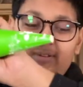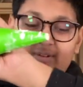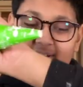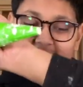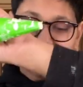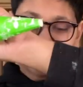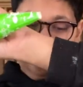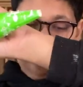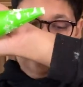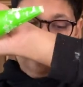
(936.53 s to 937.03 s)

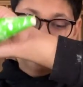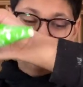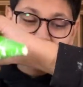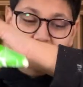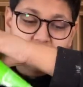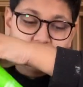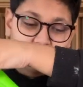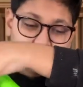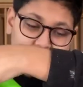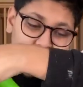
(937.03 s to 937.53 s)
you
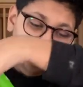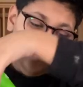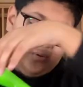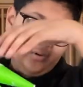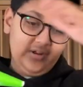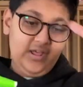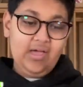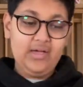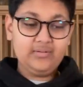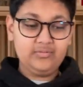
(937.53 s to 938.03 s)

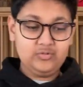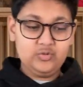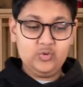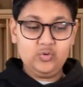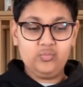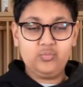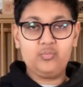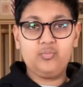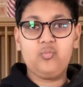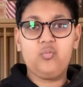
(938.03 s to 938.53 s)
want to
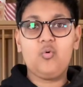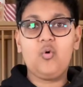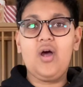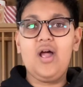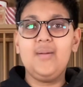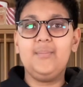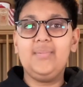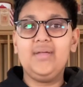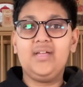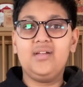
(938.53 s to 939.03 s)
do
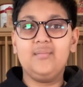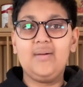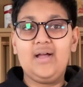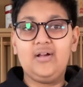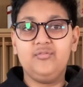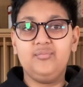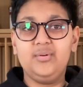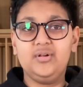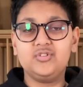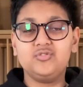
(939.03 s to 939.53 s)
quite a big amount
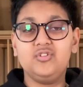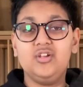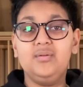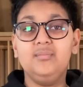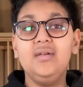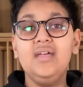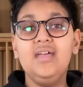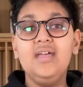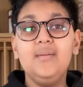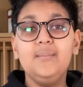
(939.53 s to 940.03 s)
of buttercream
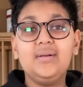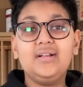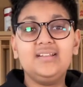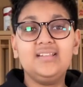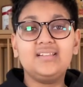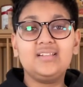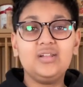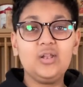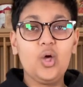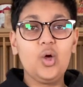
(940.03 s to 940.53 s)
because
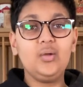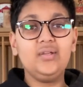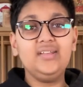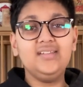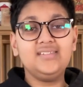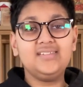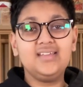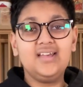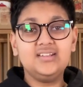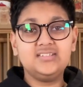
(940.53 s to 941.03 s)
it's a lot
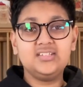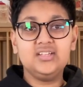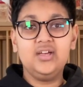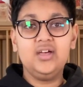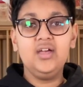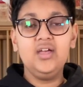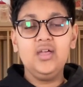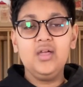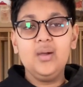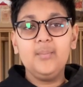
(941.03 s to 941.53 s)
easier
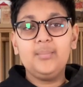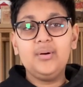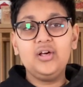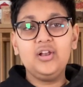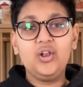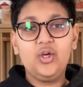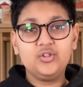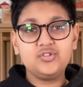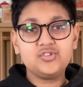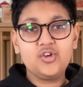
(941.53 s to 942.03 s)
to put
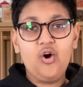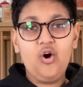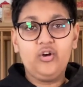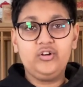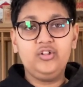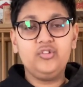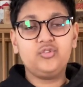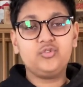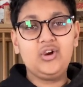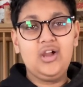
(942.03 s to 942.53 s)
lots on
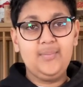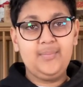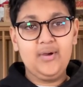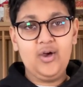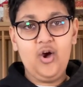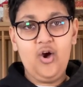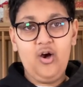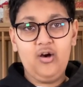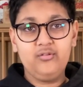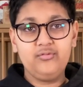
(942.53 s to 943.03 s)
and scrape it
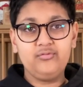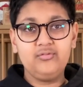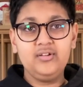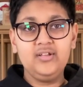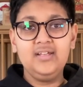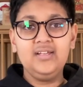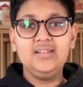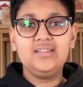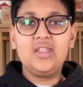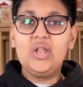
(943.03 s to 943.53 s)
off
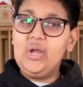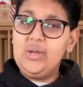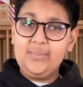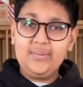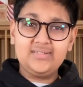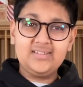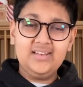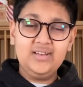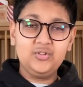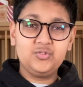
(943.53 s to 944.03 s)
than only
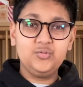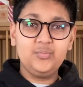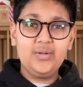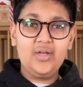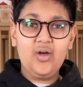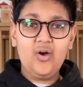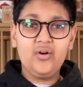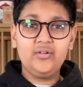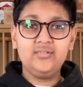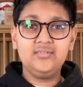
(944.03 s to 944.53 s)
put a little bit
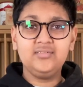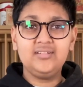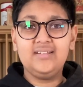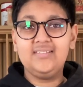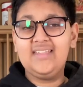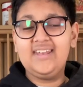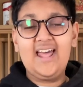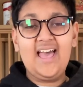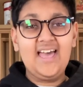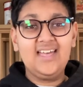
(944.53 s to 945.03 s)
on and
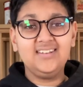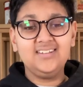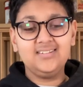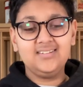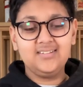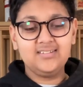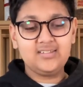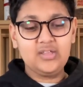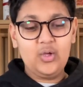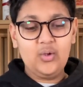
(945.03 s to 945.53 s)
then add.
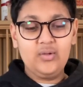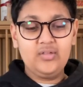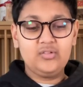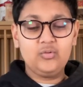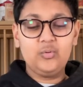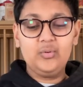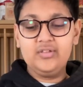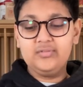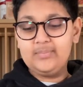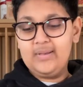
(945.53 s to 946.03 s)
So it's
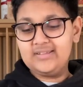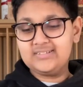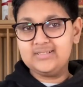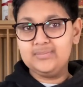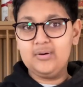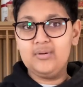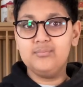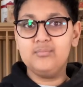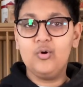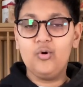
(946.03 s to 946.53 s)
always best to
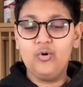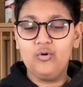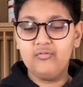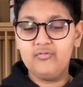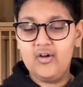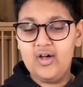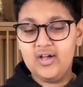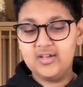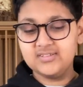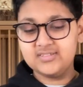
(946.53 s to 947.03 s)
put more
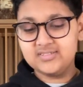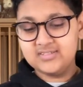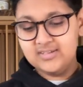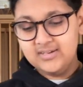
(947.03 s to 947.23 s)
first.